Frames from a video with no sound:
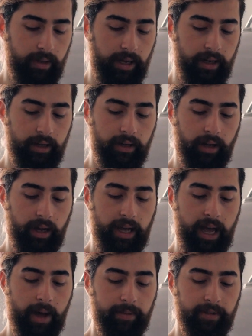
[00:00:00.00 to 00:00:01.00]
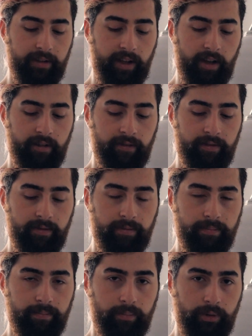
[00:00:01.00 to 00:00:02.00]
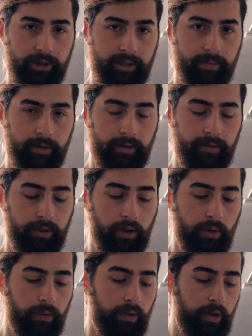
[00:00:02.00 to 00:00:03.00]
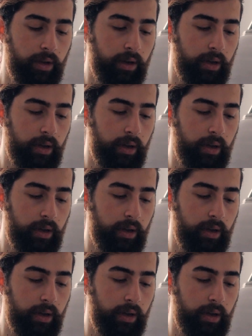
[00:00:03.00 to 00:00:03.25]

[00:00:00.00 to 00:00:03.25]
and I happen to have multiple of those.